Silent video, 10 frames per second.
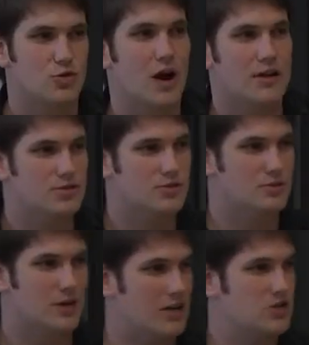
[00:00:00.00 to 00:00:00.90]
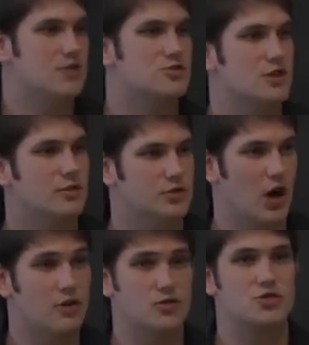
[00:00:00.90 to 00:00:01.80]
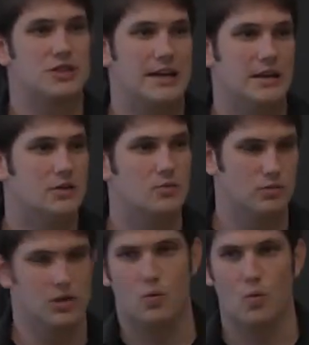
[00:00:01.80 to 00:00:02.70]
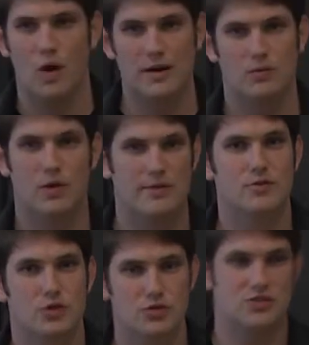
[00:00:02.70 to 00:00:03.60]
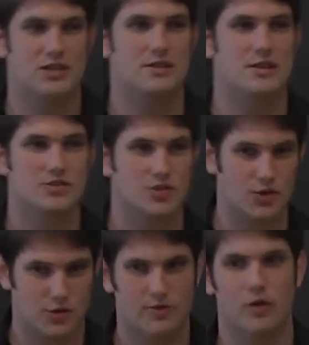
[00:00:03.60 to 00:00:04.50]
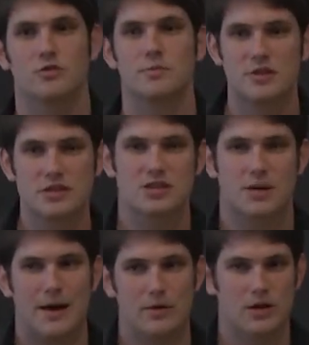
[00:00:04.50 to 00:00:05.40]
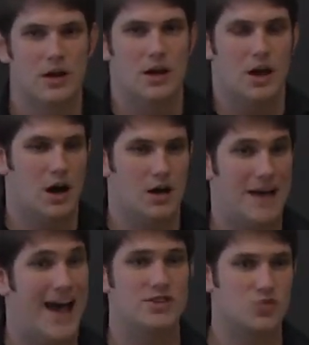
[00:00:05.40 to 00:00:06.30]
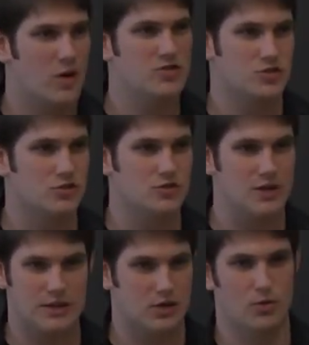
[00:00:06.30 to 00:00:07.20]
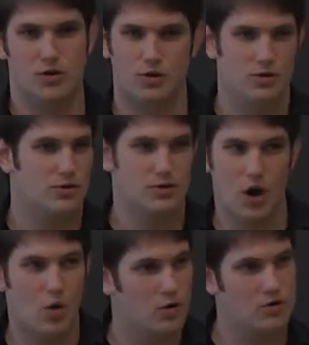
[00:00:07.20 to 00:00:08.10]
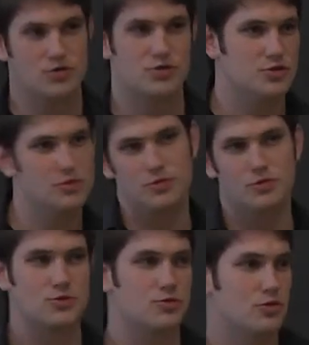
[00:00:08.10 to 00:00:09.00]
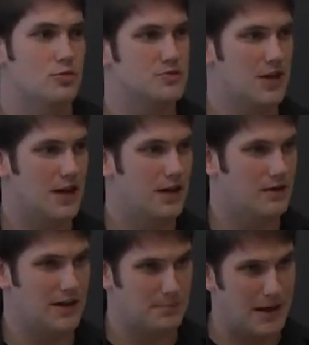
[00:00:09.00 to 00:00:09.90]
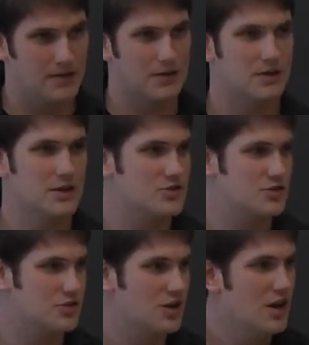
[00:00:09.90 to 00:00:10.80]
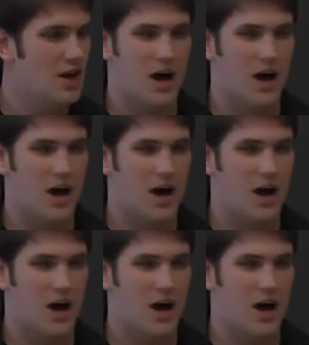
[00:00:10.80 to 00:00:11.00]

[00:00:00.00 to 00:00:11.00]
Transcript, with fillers: try to educate yourself to understand, you know, whenever you see these security vulnerabilities come out, ask questions. Like, go to your coworkers and your user groups and, like, mailing lists.